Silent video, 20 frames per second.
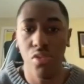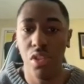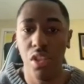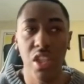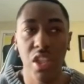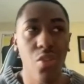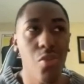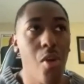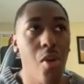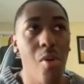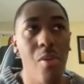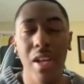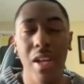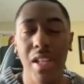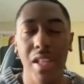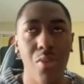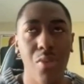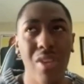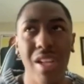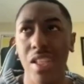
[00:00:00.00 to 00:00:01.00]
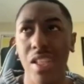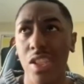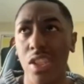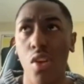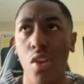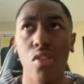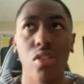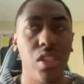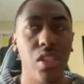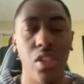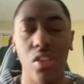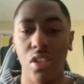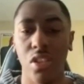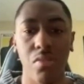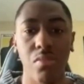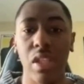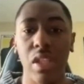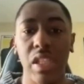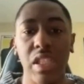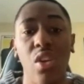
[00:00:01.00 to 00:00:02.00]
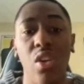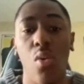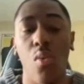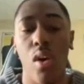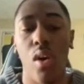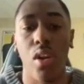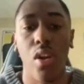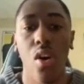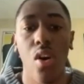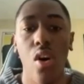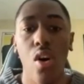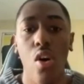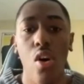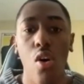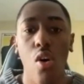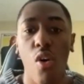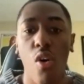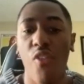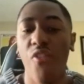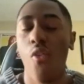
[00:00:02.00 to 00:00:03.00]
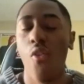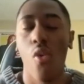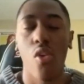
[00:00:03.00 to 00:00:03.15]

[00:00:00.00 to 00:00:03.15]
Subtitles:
They were like the 3rd seed or something. It's still won or 4th.